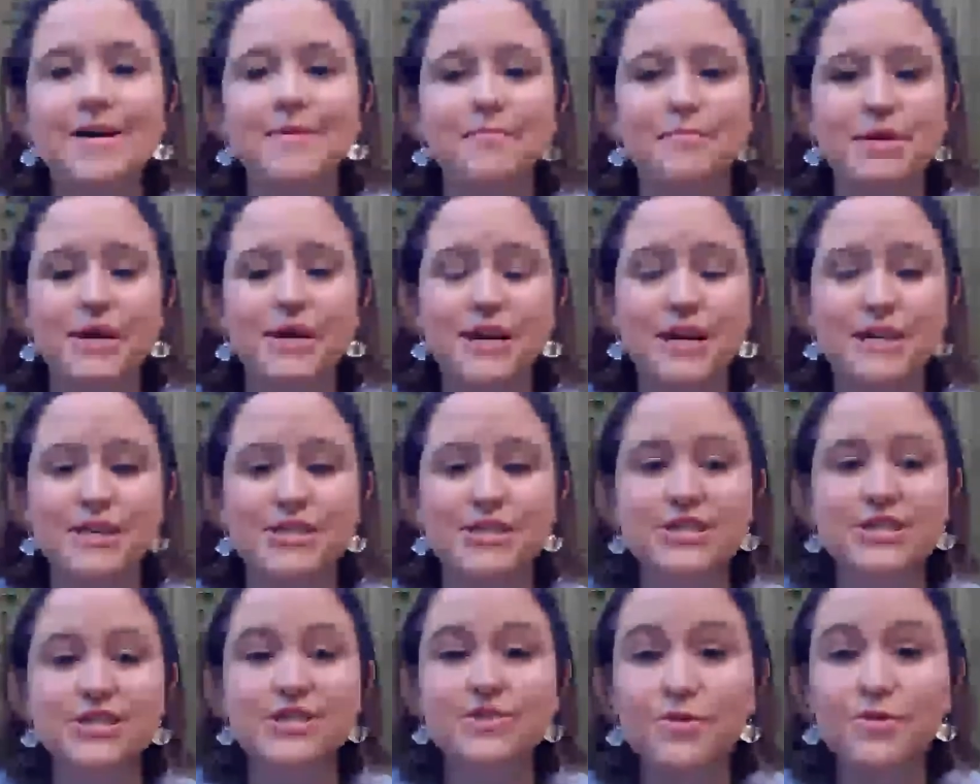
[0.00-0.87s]
Because
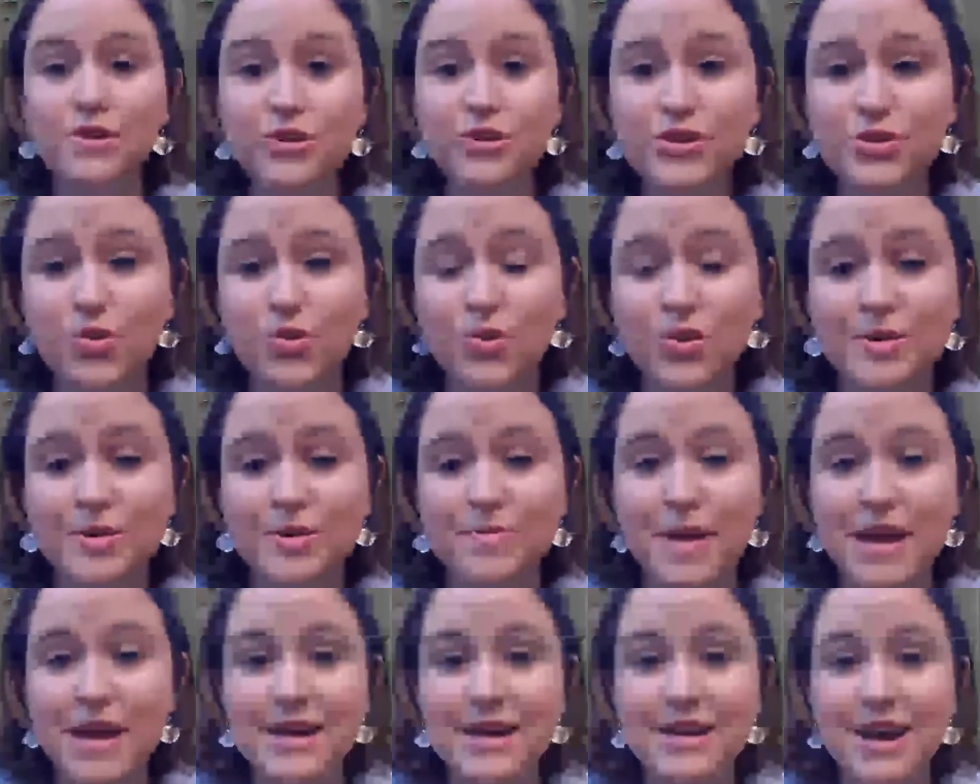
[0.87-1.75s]
this first story
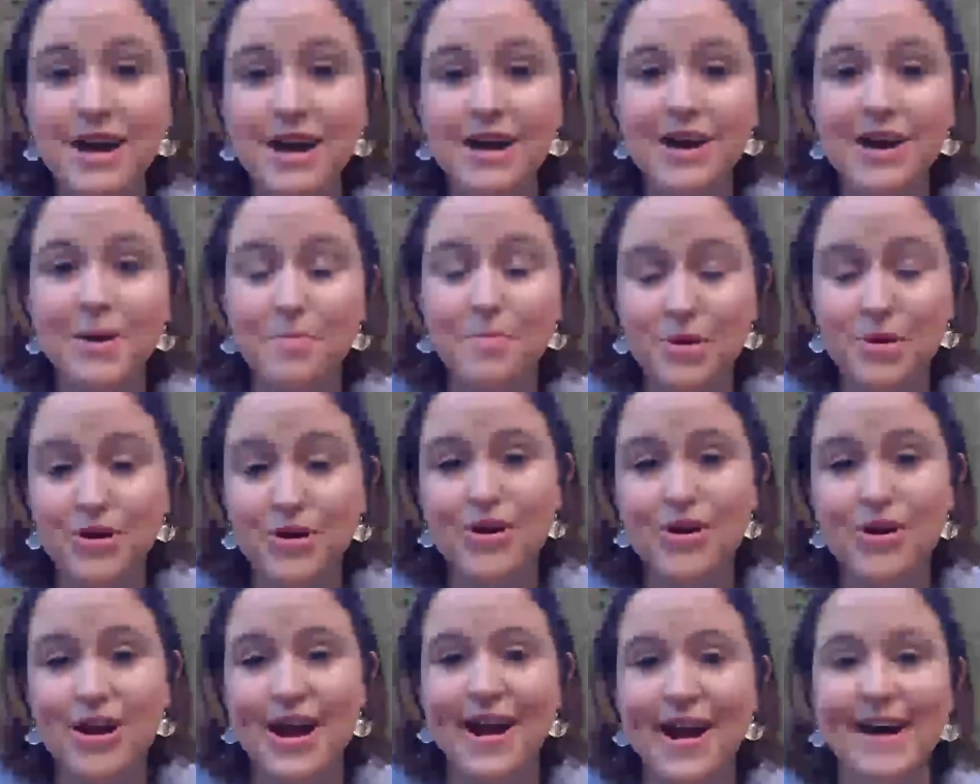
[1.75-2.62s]
may not appear
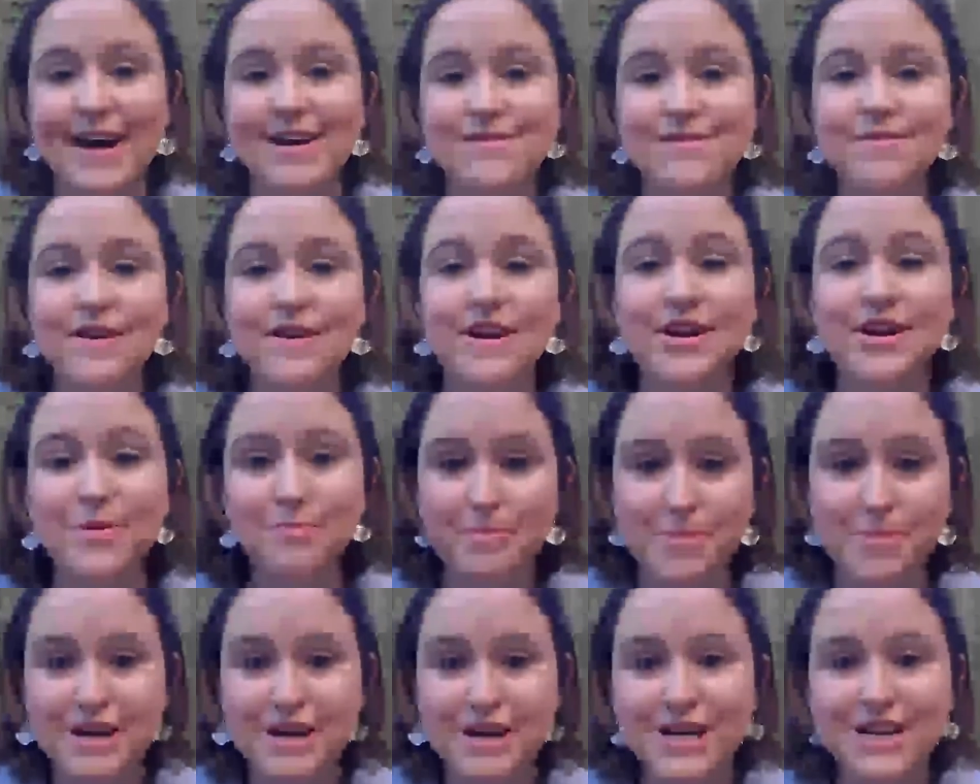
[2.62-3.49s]
to have an
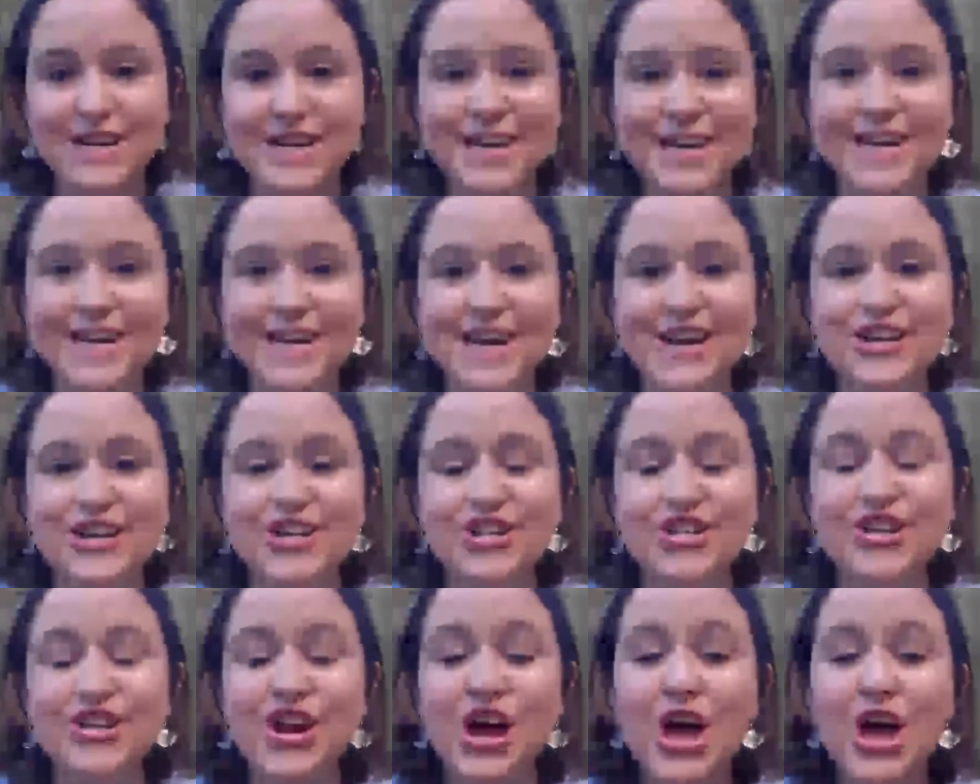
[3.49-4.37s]
immediate
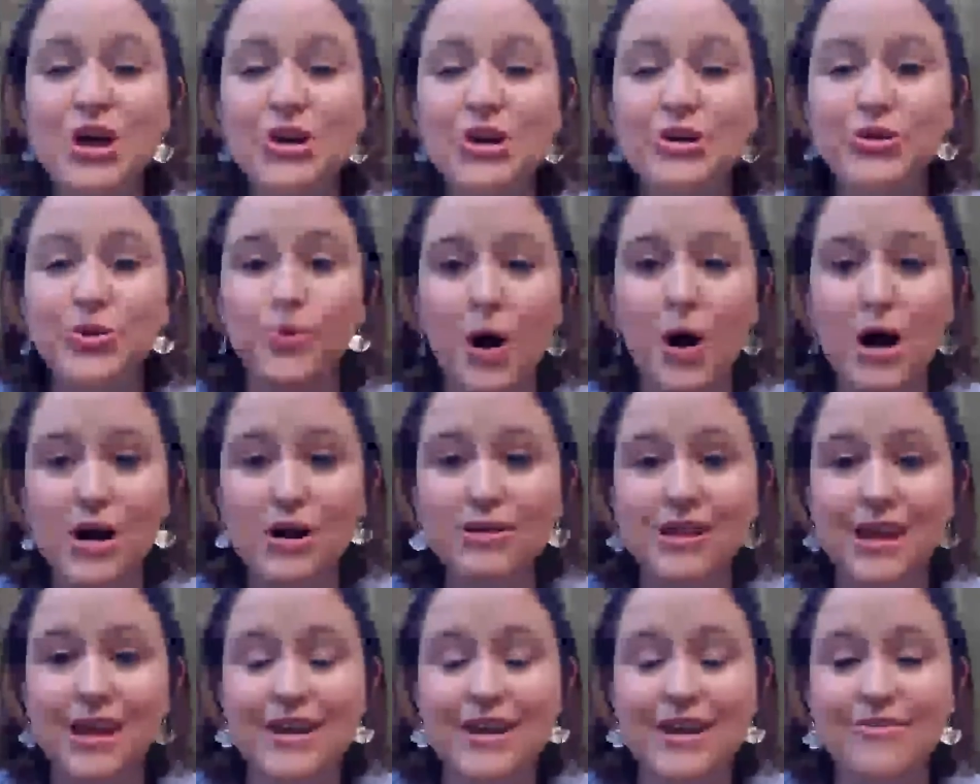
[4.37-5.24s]
connection to
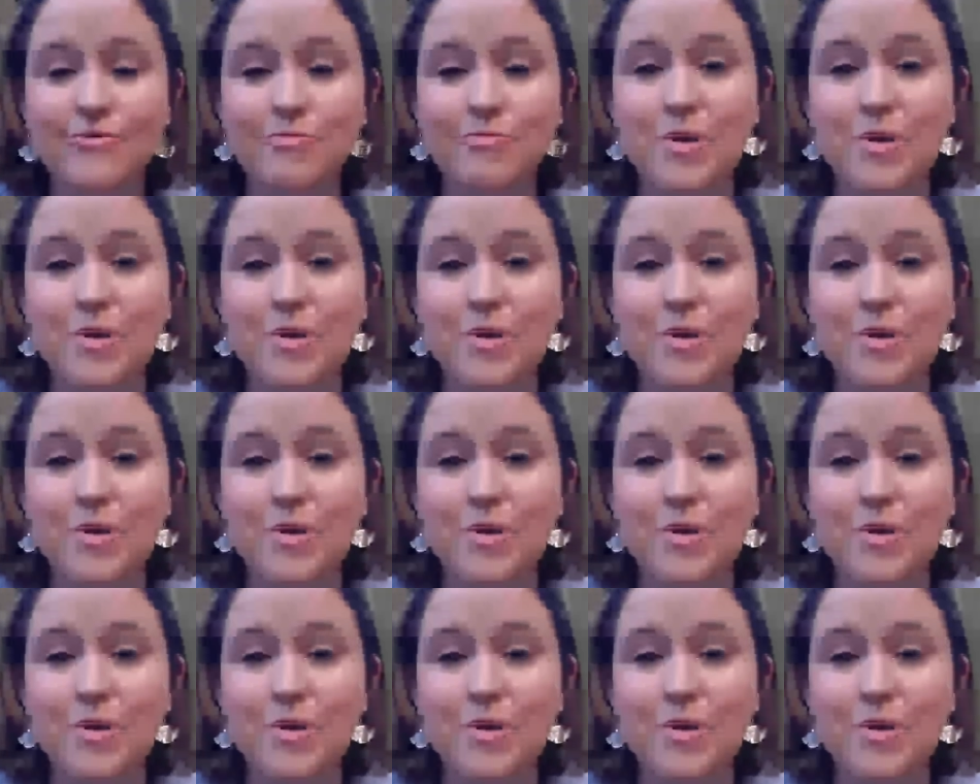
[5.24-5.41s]
wildlife,